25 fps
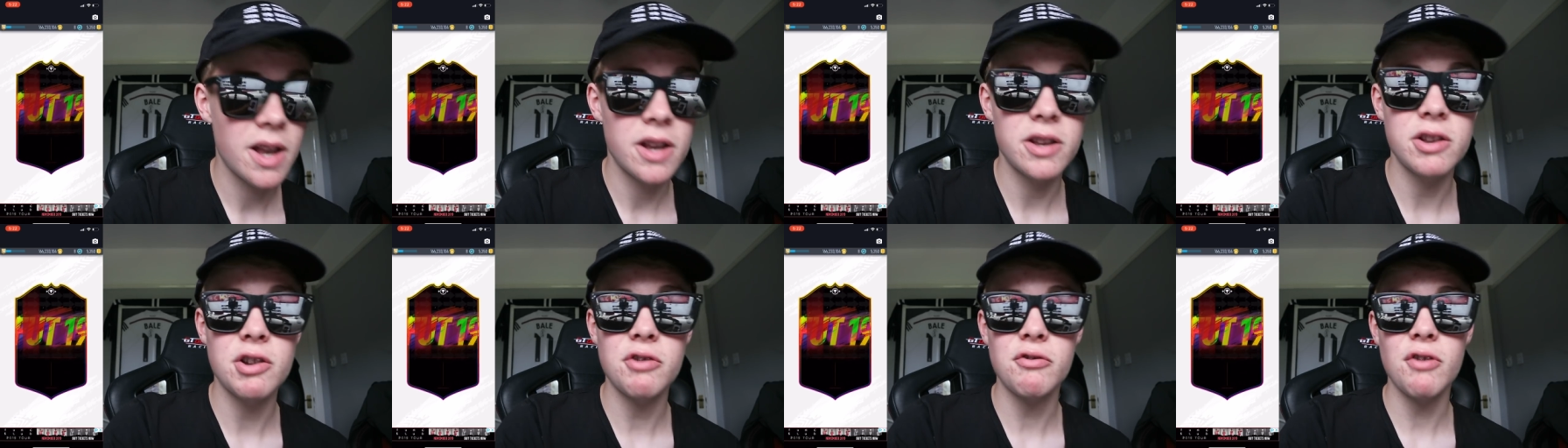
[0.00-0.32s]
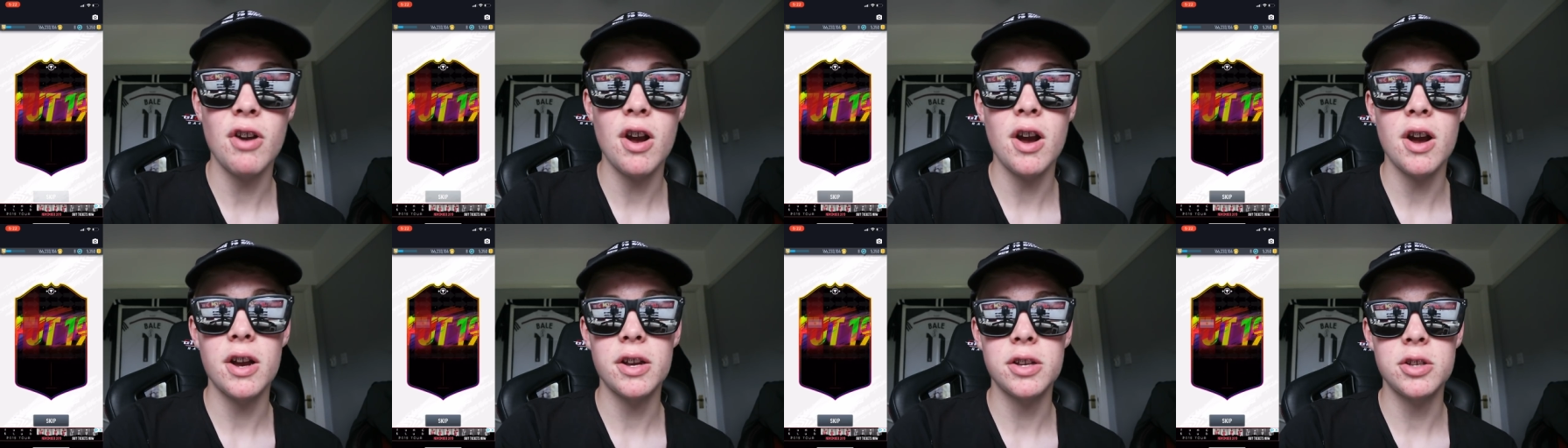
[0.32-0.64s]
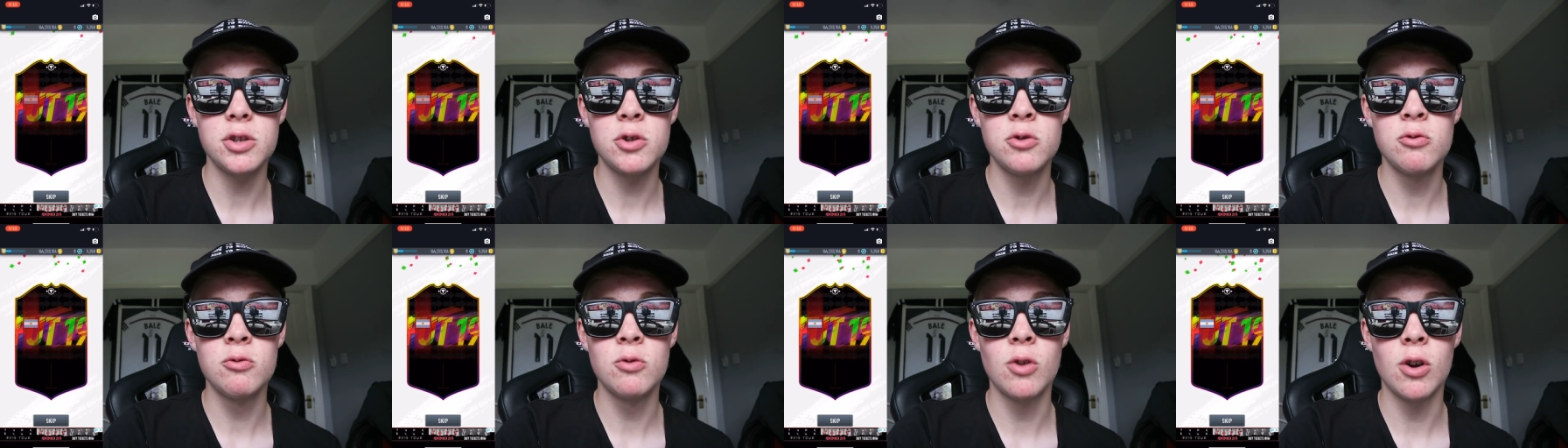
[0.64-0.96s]
you're right,
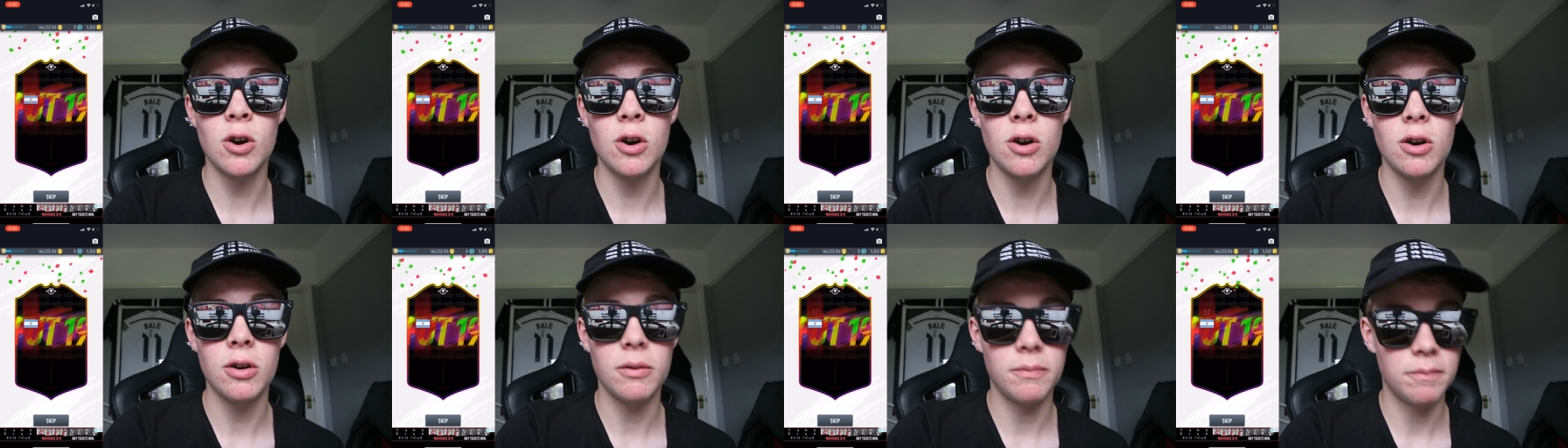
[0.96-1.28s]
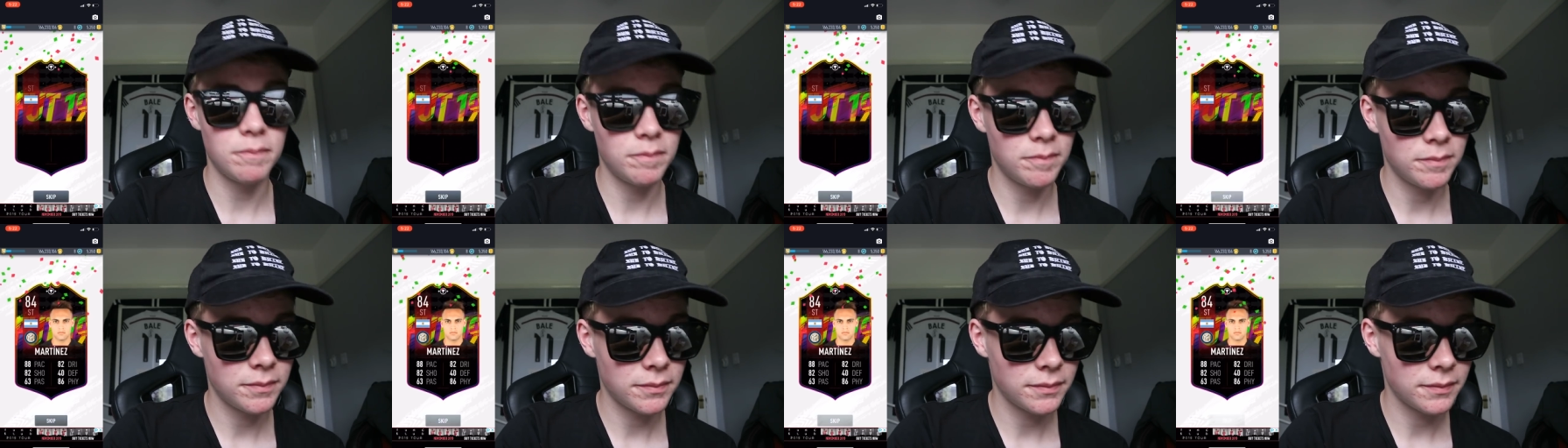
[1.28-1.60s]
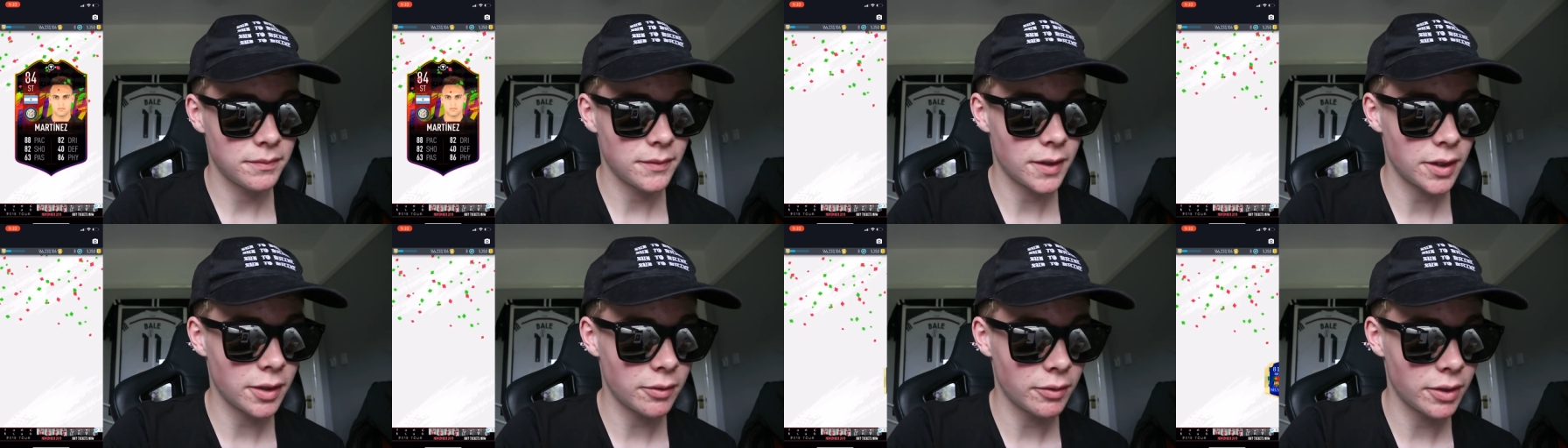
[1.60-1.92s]
you lot.
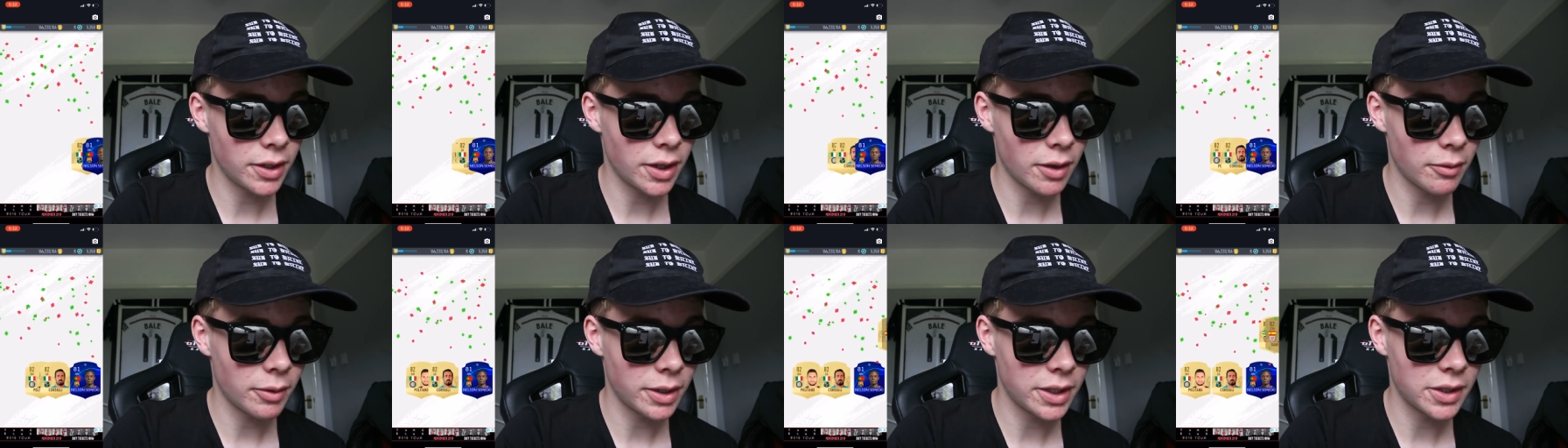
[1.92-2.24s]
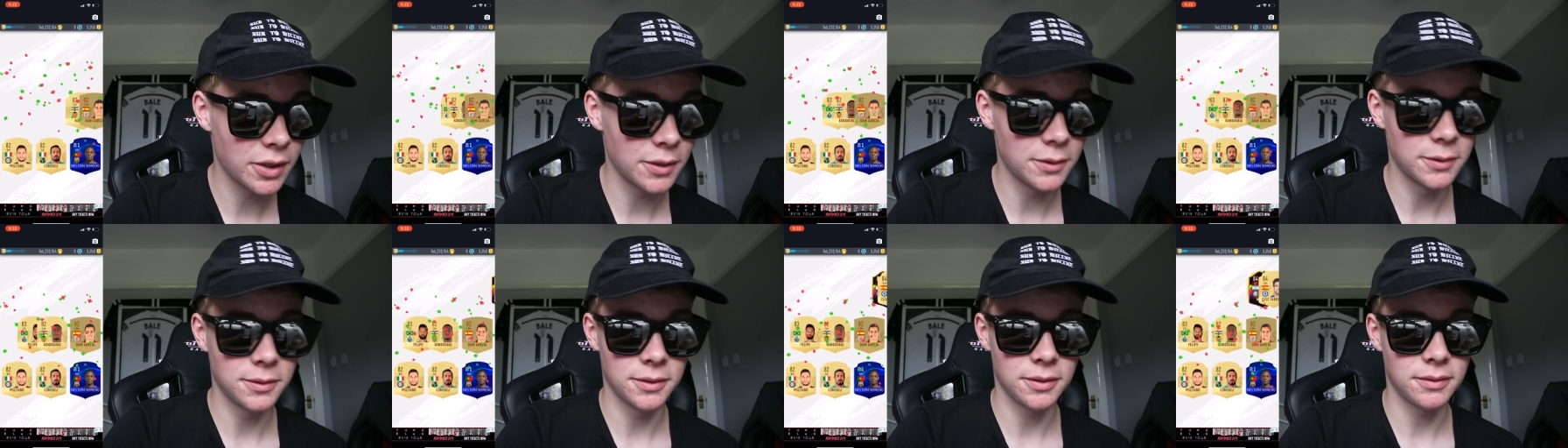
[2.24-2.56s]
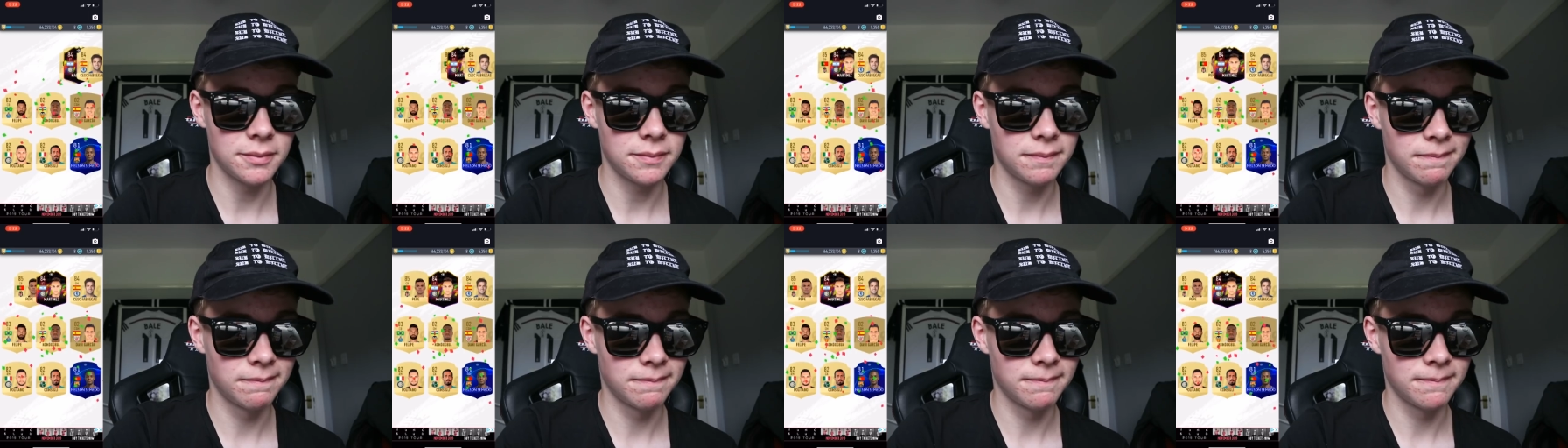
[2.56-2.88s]
I don't really know what he does.